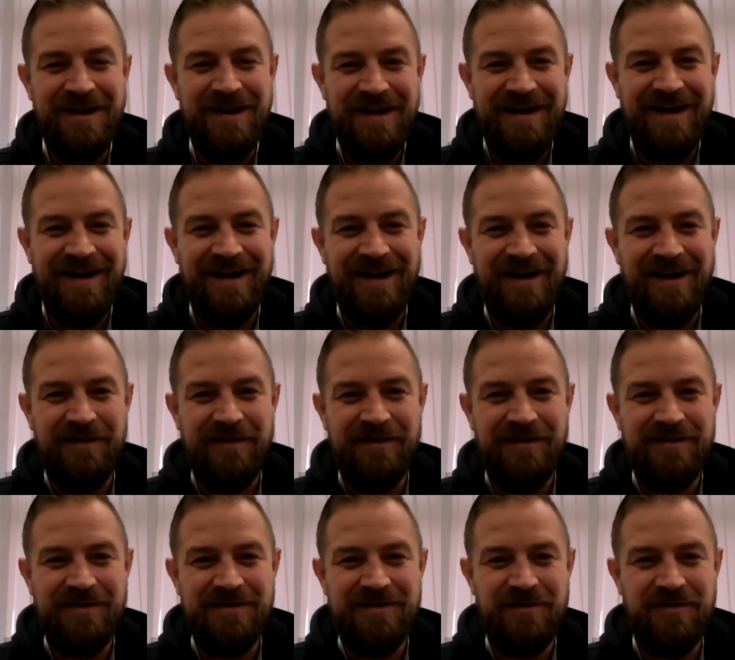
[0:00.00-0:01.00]
There's
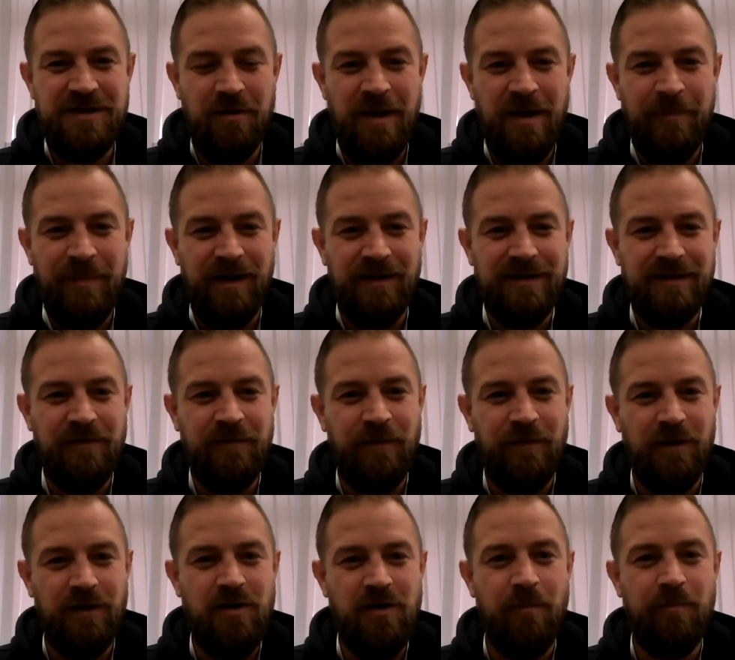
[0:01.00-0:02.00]
obviously going to be a building
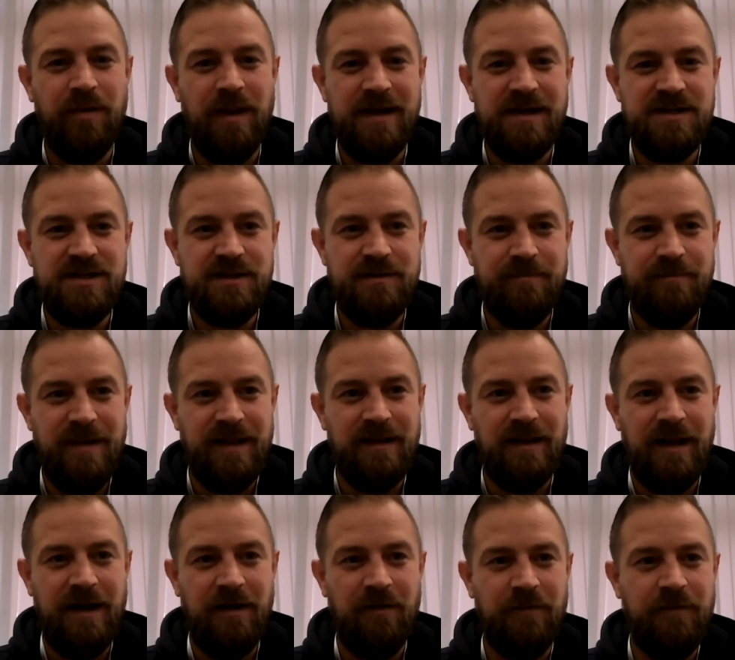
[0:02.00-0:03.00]
full of complex
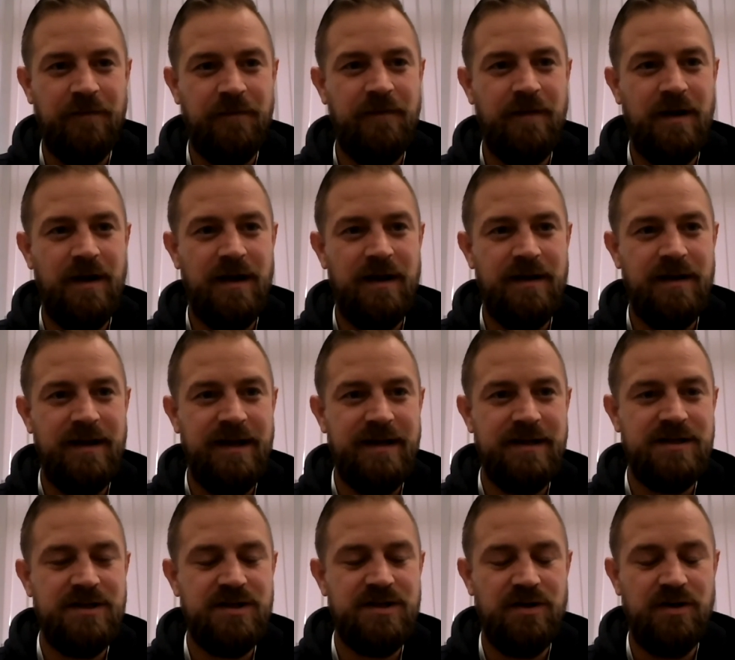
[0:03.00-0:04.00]
mental health
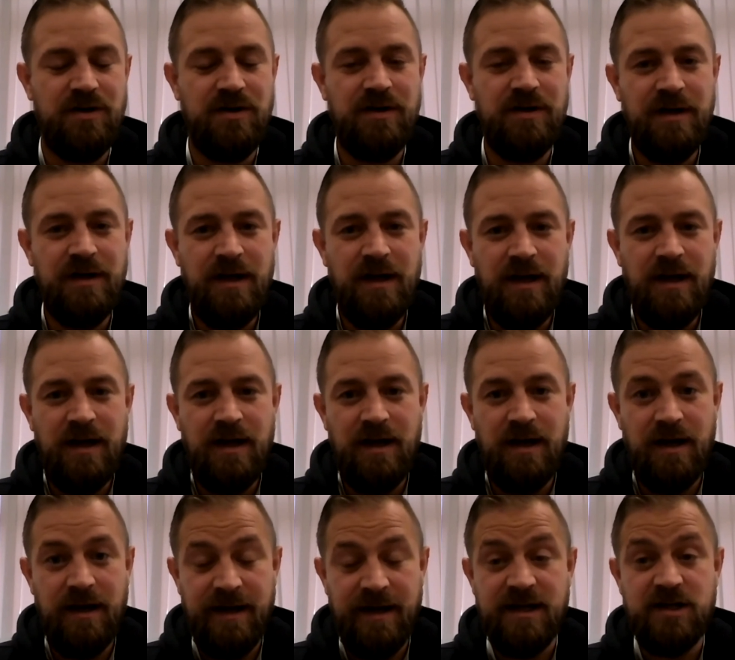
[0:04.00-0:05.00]
needs. So
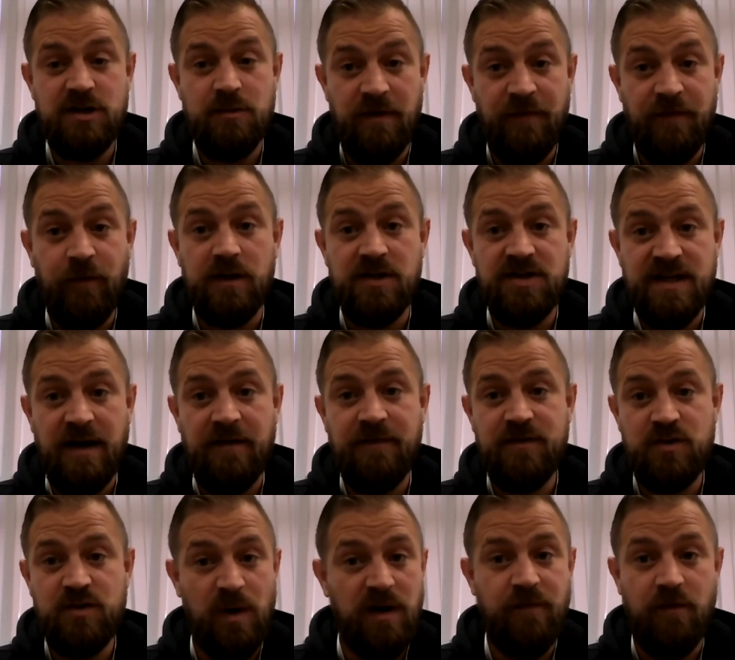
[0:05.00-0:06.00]
it's going to be fully staffed
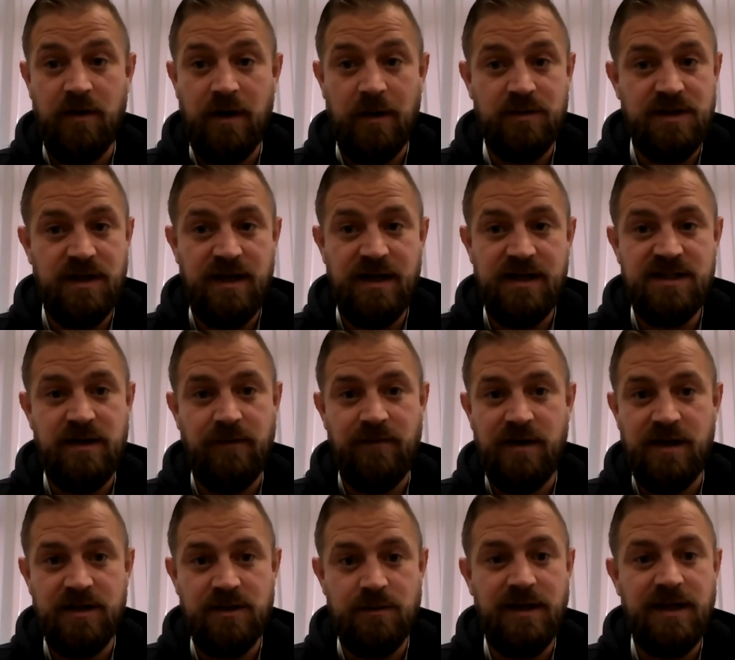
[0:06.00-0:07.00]
24 hours a day, 7
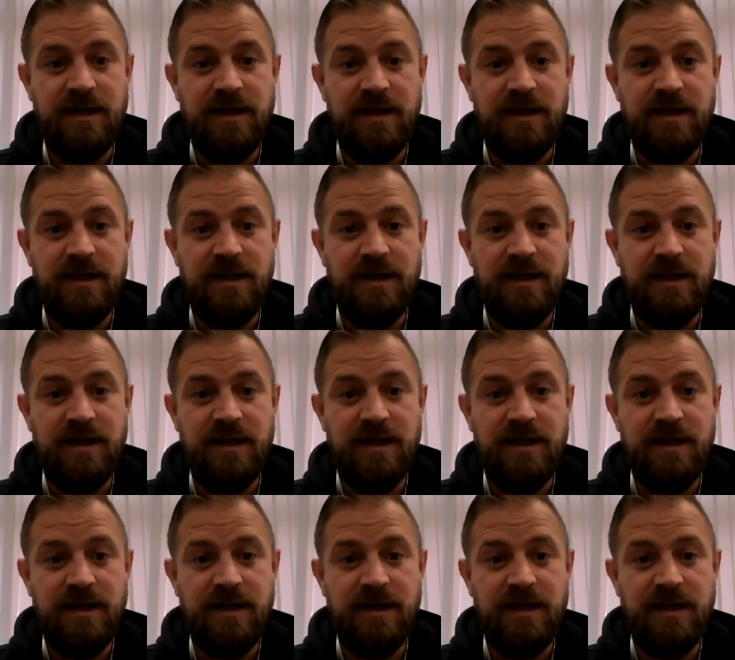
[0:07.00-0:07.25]
days a week.